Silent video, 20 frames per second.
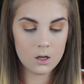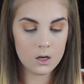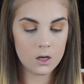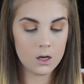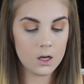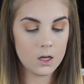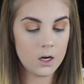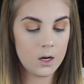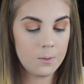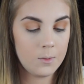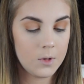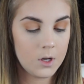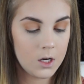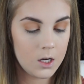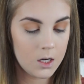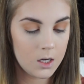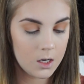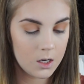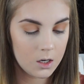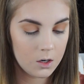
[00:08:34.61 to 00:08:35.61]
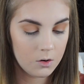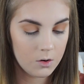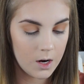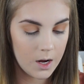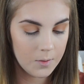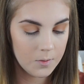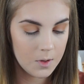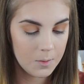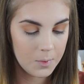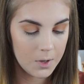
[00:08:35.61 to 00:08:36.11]
and I'm going to
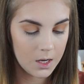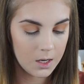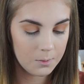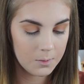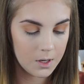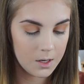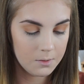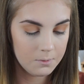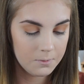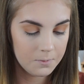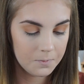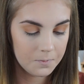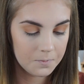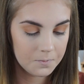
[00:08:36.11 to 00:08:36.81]
grab the pigment,